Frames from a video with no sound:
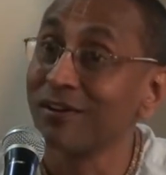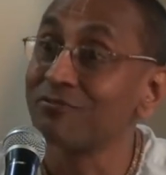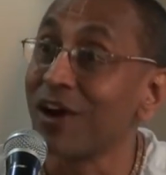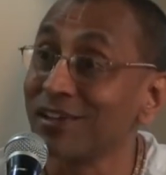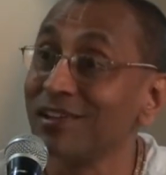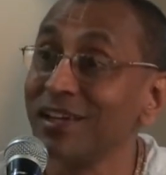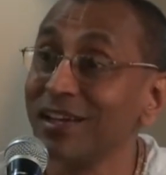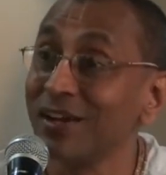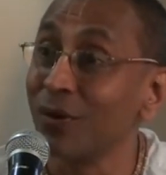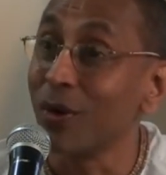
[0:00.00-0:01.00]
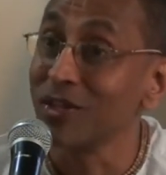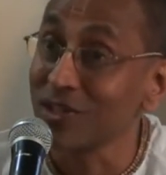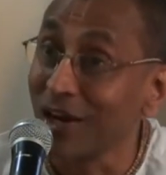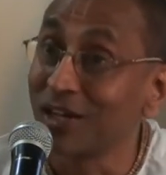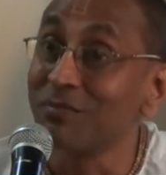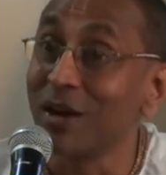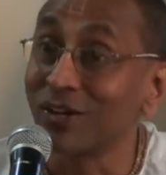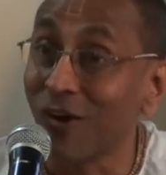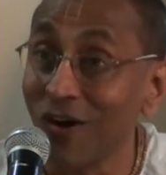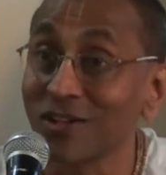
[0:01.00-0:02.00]
Finally, what is the
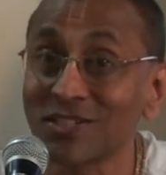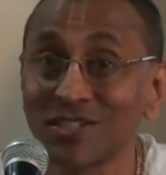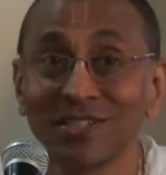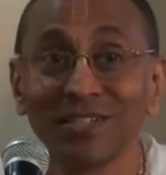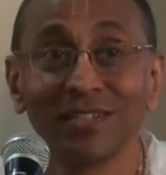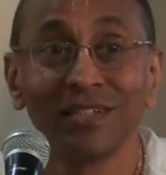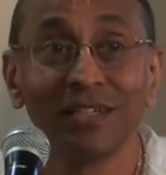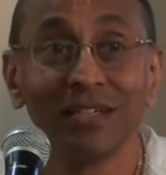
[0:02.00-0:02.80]
ultimate cause?